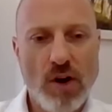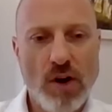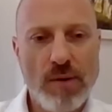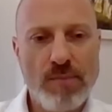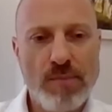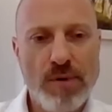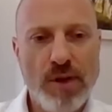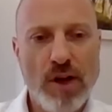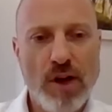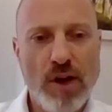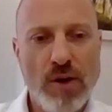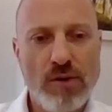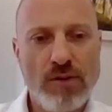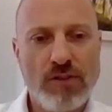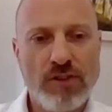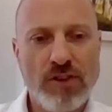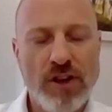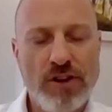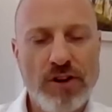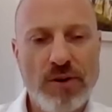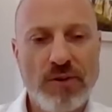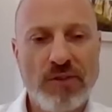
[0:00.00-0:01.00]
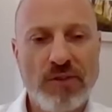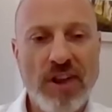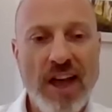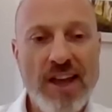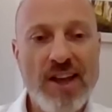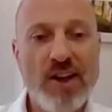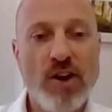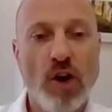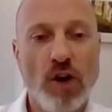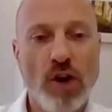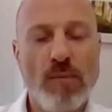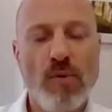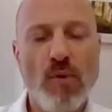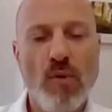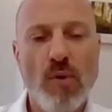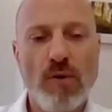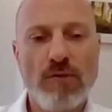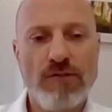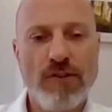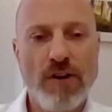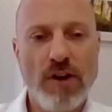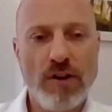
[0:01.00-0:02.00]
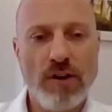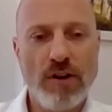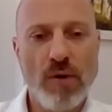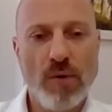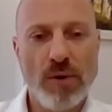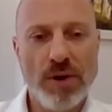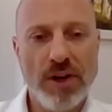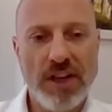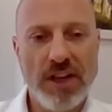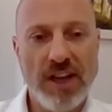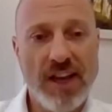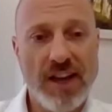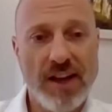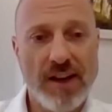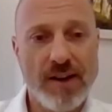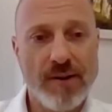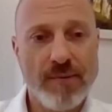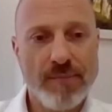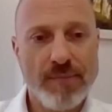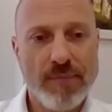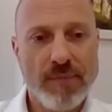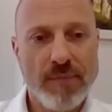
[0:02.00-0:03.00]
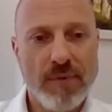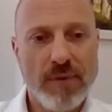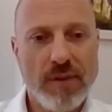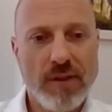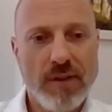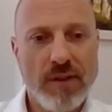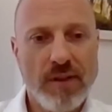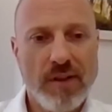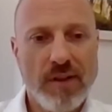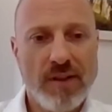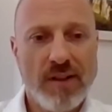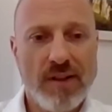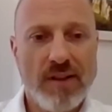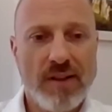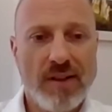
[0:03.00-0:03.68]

IPOs can you take on a portfolio on a year? Yeah.